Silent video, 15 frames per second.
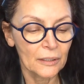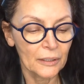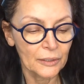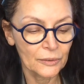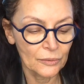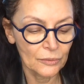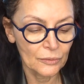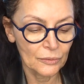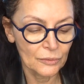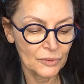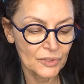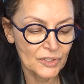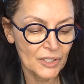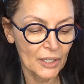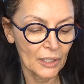I
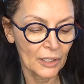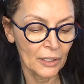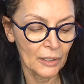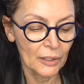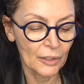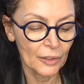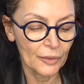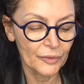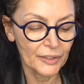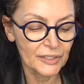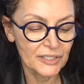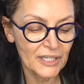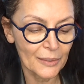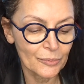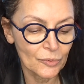use
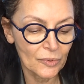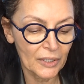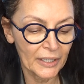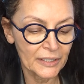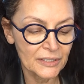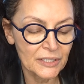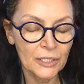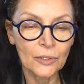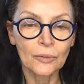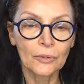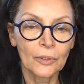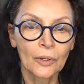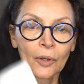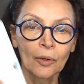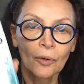the double cleansing
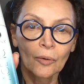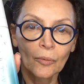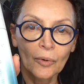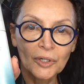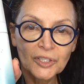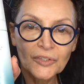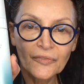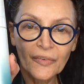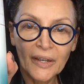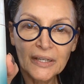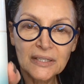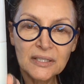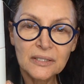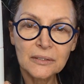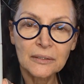wash
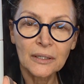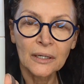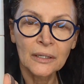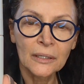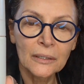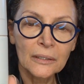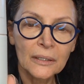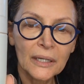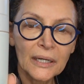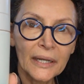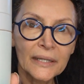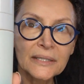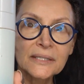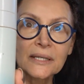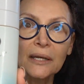face
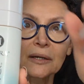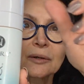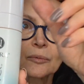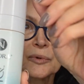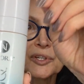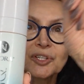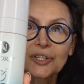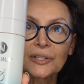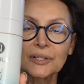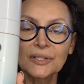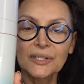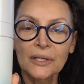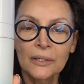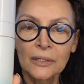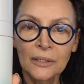cleanser, which
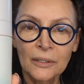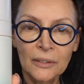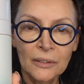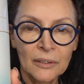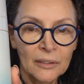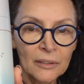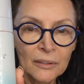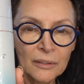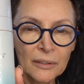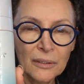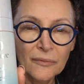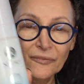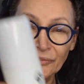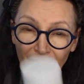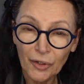is
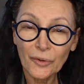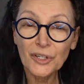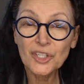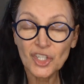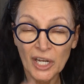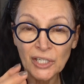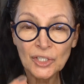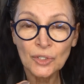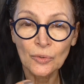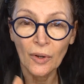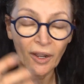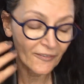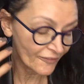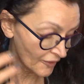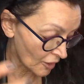very gentle.
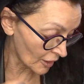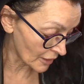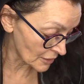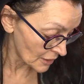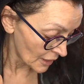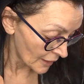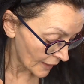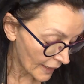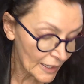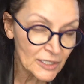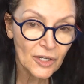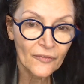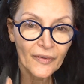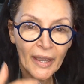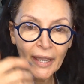I find
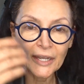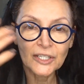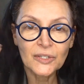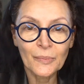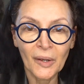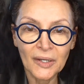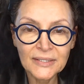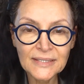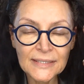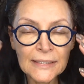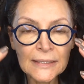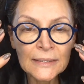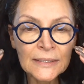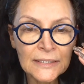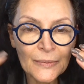as I've aged, my
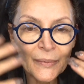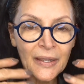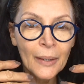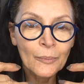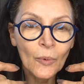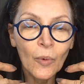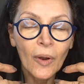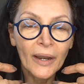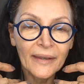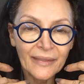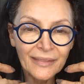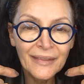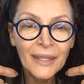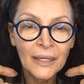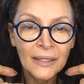skin has become quite
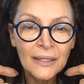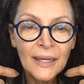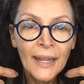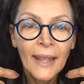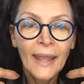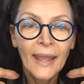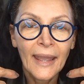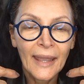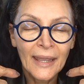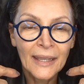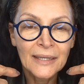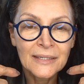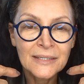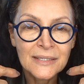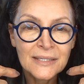thin
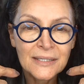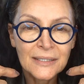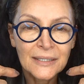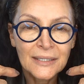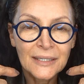and